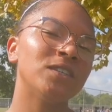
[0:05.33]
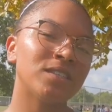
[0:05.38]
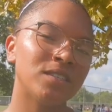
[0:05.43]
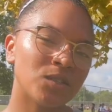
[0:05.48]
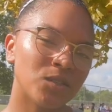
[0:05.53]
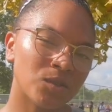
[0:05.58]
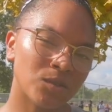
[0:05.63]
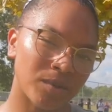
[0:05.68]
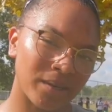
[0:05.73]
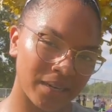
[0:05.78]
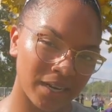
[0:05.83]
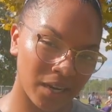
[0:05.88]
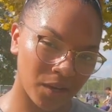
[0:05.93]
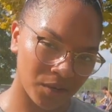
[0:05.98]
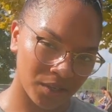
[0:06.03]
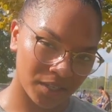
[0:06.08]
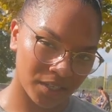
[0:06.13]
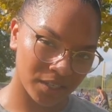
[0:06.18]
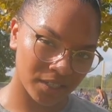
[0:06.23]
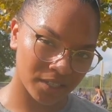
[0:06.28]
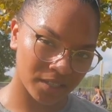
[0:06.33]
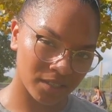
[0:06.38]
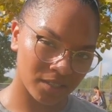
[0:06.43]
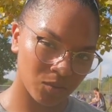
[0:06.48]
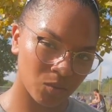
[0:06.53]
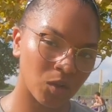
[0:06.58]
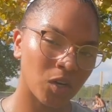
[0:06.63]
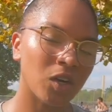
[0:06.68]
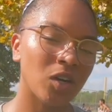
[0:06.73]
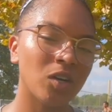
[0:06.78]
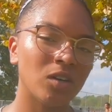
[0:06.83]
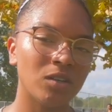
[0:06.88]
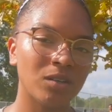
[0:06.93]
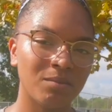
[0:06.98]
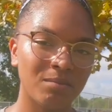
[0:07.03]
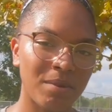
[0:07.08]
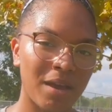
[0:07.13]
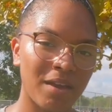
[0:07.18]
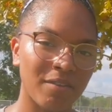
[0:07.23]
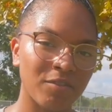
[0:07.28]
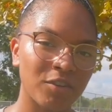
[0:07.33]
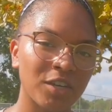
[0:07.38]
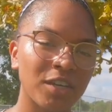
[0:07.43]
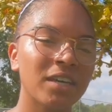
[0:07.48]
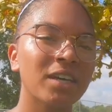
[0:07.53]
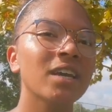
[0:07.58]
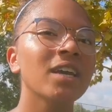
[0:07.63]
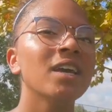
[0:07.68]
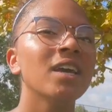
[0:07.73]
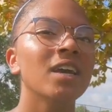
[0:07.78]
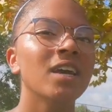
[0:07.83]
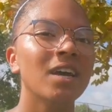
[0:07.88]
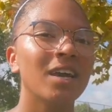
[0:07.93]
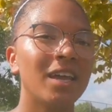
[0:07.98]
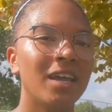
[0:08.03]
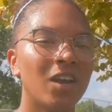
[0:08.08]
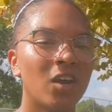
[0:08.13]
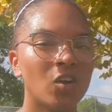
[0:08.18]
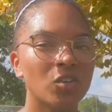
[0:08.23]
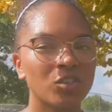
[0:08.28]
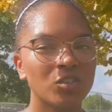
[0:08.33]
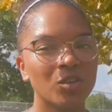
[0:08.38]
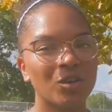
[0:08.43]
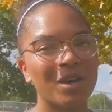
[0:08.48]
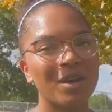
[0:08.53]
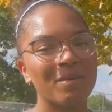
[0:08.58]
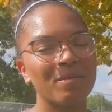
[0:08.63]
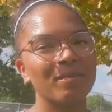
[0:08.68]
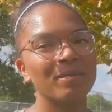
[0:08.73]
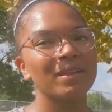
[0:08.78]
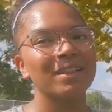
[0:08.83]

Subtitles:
single one out here. Well, Maverick. And also, I'm